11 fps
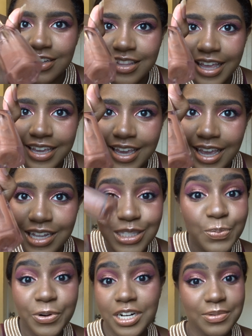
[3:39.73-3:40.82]
Like,
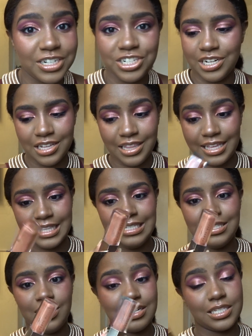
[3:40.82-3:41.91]
it's pretty much done. Like, this
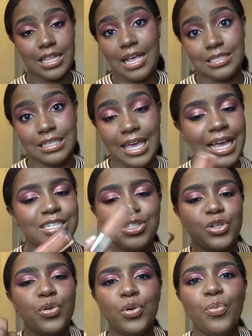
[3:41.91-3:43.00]
is on its last leg. It
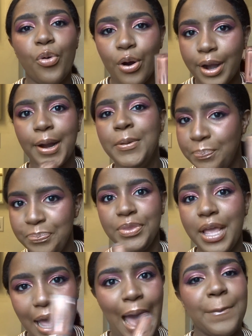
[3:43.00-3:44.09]
has 2 more
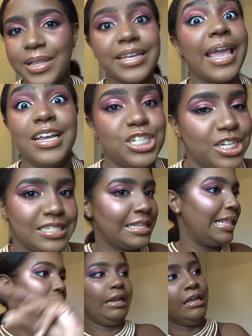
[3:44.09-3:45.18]
applications, and
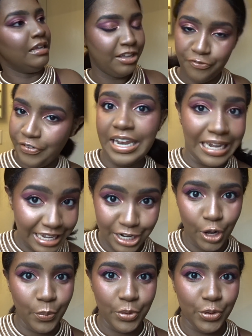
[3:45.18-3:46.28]
then
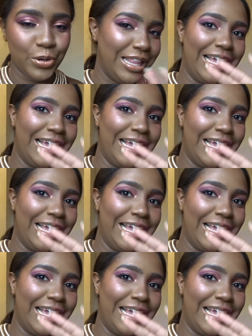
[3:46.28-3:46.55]
finito, boo.